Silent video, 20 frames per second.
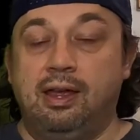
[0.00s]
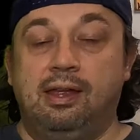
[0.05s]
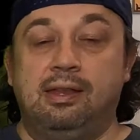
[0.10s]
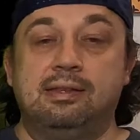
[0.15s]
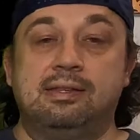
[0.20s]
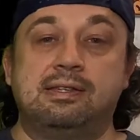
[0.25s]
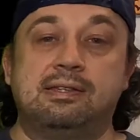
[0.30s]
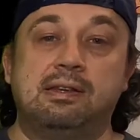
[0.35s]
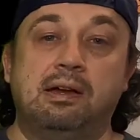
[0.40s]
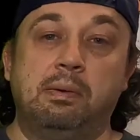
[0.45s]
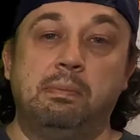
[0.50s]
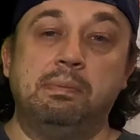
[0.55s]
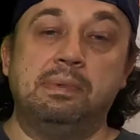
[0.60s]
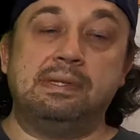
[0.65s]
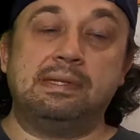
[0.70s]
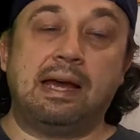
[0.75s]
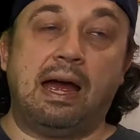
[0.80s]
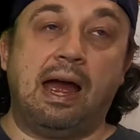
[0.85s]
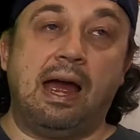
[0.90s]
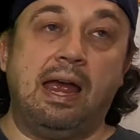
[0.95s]
and
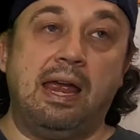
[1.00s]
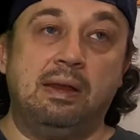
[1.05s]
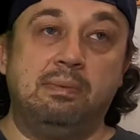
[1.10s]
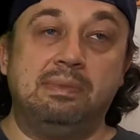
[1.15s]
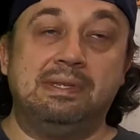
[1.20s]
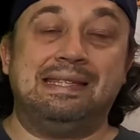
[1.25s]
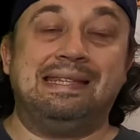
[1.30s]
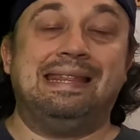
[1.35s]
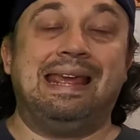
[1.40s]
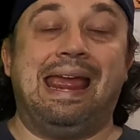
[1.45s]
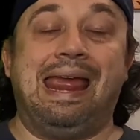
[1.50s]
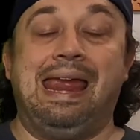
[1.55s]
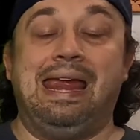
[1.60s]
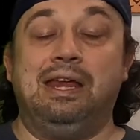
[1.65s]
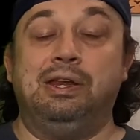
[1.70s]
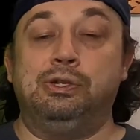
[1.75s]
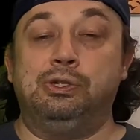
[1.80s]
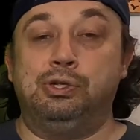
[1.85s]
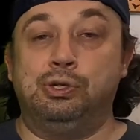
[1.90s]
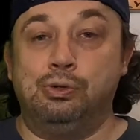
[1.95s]
sometimes
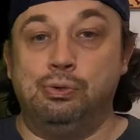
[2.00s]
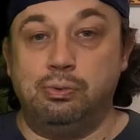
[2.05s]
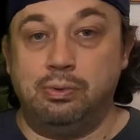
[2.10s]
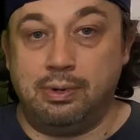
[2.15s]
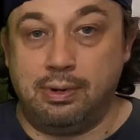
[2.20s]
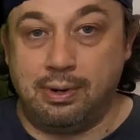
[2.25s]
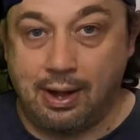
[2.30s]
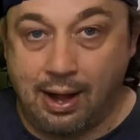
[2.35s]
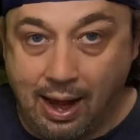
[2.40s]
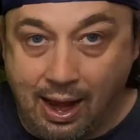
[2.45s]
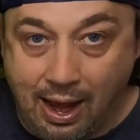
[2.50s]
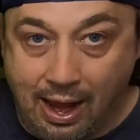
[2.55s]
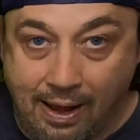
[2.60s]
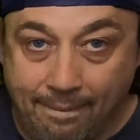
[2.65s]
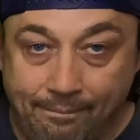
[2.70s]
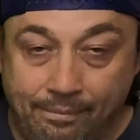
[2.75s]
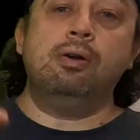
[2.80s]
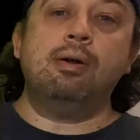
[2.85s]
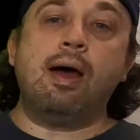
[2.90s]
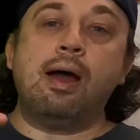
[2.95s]
they do
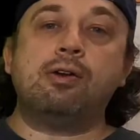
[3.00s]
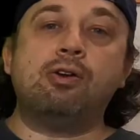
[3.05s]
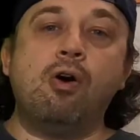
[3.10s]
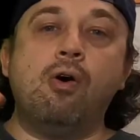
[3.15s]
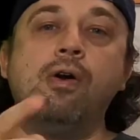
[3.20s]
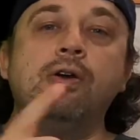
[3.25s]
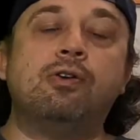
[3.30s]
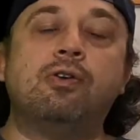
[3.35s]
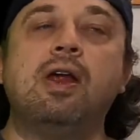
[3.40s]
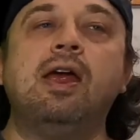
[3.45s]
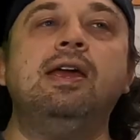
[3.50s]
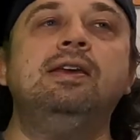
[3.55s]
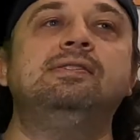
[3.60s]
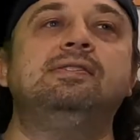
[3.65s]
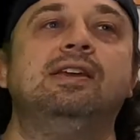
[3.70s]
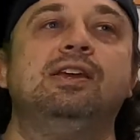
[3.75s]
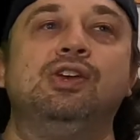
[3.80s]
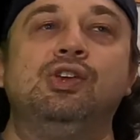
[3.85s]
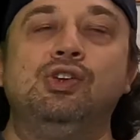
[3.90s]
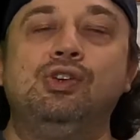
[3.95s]
not. You're not going
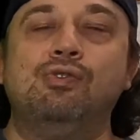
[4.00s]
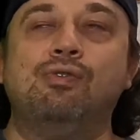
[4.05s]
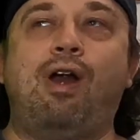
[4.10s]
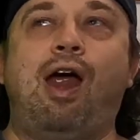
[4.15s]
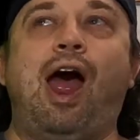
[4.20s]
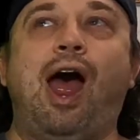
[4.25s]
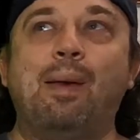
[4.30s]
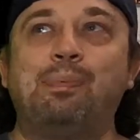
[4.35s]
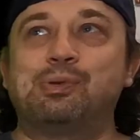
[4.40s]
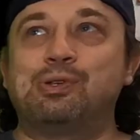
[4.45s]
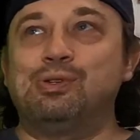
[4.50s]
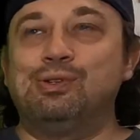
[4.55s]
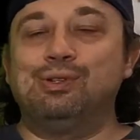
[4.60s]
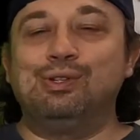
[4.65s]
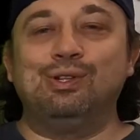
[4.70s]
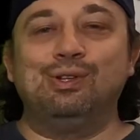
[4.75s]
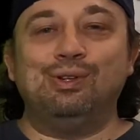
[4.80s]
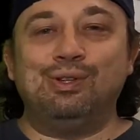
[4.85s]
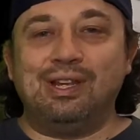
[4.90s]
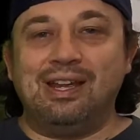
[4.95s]
crazy. You're
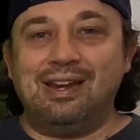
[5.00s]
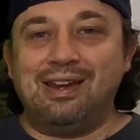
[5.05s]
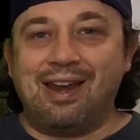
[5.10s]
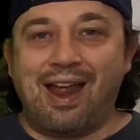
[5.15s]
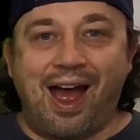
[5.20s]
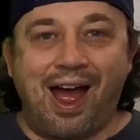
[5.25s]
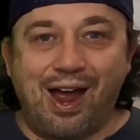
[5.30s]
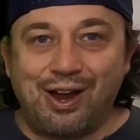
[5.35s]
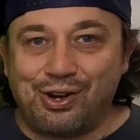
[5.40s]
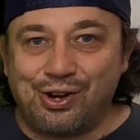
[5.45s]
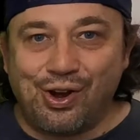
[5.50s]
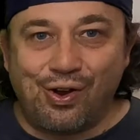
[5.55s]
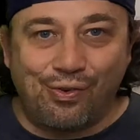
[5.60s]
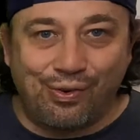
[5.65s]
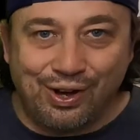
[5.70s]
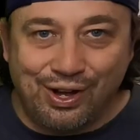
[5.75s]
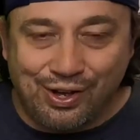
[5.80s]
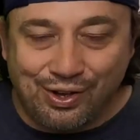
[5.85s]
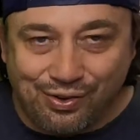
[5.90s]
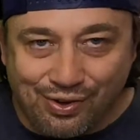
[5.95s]
absolutely not
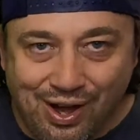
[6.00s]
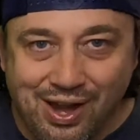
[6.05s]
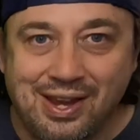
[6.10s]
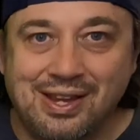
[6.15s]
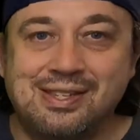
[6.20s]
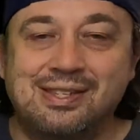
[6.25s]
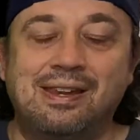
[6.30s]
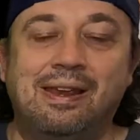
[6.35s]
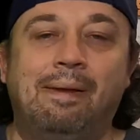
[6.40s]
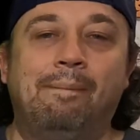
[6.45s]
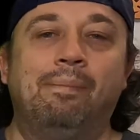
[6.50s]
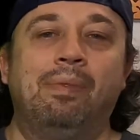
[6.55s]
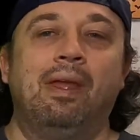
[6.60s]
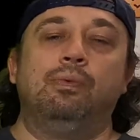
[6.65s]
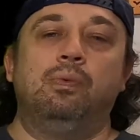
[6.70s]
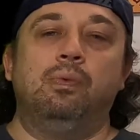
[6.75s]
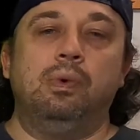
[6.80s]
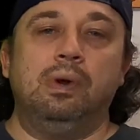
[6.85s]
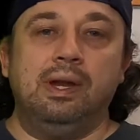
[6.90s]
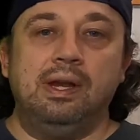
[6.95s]
going crazy. The
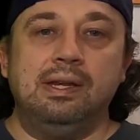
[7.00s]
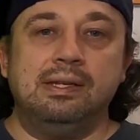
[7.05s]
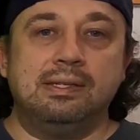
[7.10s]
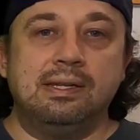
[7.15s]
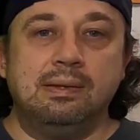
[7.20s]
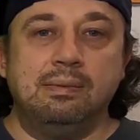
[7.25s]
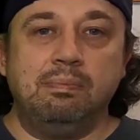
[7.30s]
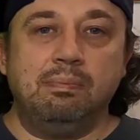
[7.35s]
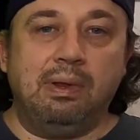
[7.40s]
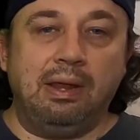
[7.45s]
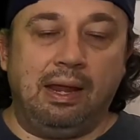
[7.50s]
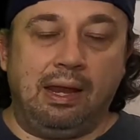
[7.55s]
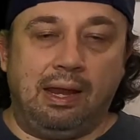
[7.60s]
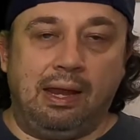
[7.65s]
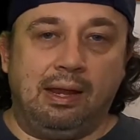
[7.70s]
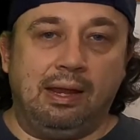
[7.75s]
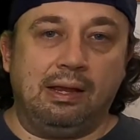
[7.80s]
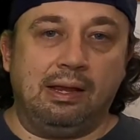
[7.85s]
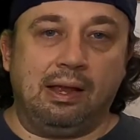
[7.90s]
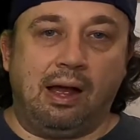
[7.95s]
reason
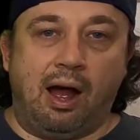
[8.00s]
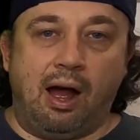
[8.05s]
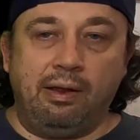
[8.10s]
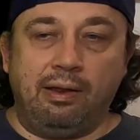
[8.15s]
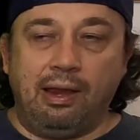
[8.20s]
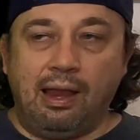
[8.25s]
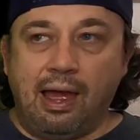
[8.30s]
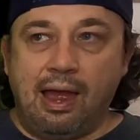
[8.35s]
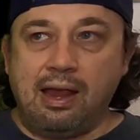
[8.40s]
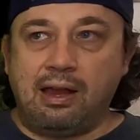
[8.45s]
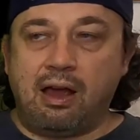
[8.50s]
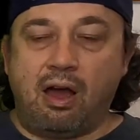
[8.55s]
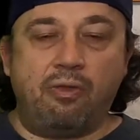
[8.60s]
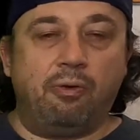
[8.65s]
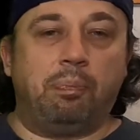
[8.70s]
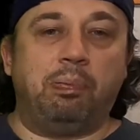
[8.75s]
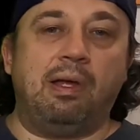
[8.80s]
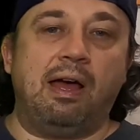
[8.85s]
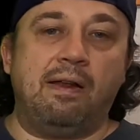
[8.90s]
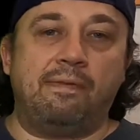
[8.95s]
being, unlike
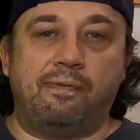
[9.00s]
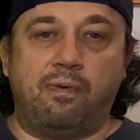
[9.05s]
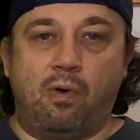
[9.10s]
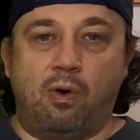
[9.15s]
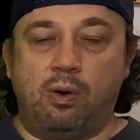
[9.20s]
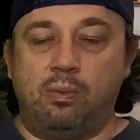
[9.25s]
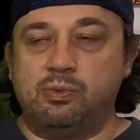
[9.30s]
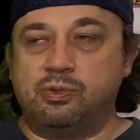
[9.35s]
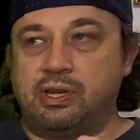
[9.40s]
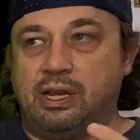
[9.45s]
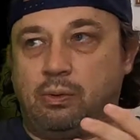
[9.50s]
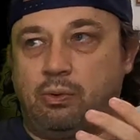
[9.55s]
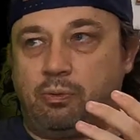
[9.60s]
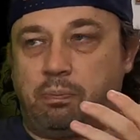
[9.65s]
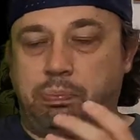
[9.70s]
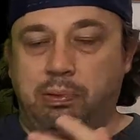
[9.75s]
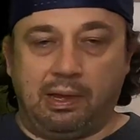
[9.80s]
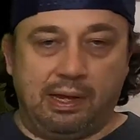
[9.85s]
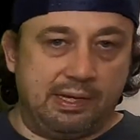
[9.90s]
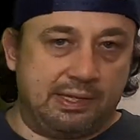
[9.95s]
other platforms like
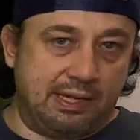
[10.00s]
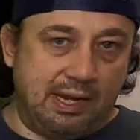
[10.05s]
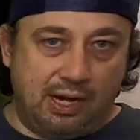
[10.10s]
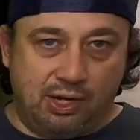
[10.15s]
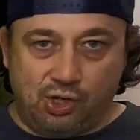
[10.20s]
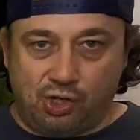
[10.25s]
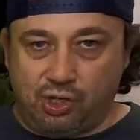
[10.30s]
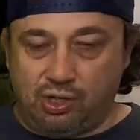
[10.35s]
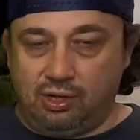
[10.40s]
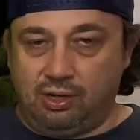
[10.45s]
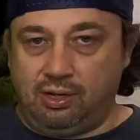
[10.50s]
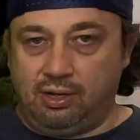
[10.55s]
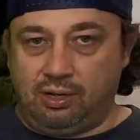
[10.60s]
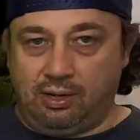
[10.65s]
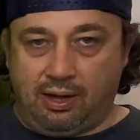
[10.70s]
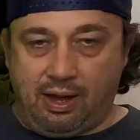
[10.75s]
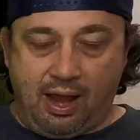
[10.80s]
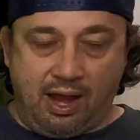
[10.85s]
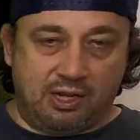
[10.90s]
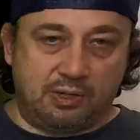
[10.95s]
with PlayStation
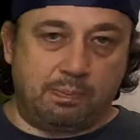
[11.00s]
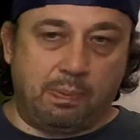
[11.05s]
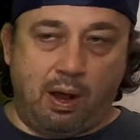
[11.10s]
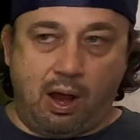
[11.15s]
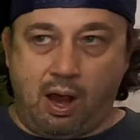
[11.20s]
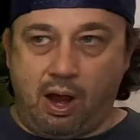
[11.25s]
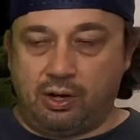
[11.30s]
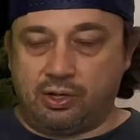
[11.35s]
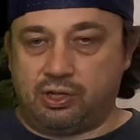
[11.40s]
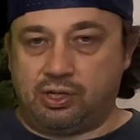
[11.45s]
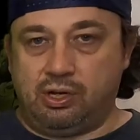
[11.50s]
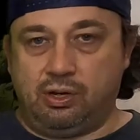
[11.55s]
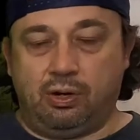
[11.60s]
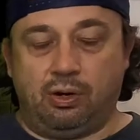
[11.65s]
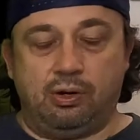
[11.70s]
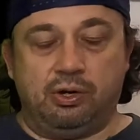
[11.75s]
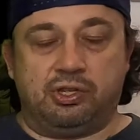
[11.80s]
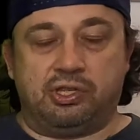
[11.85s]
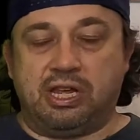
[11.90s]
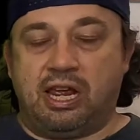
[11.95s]
and Xbox,
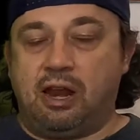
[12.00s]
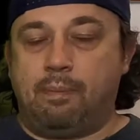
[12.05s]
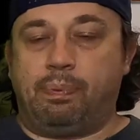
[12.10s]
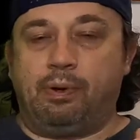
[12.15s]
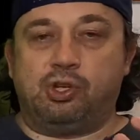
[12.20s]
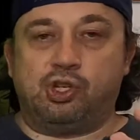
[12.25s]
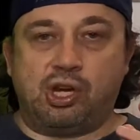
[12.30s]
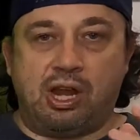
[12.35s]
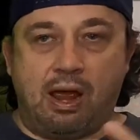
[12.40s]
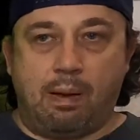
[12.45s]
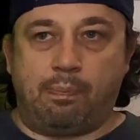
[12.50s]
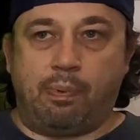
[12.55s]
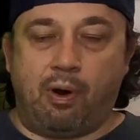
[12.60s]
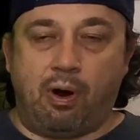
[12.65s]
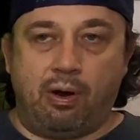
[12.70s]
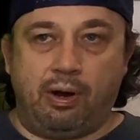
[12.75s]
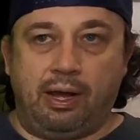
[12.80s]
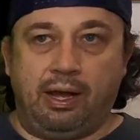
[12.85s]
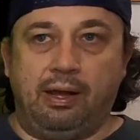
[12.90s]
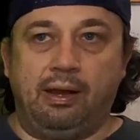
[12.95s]
you set up a chat
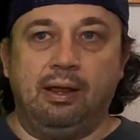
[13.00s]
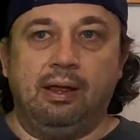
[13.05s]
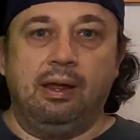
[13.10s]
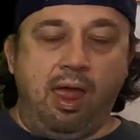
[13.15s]
party.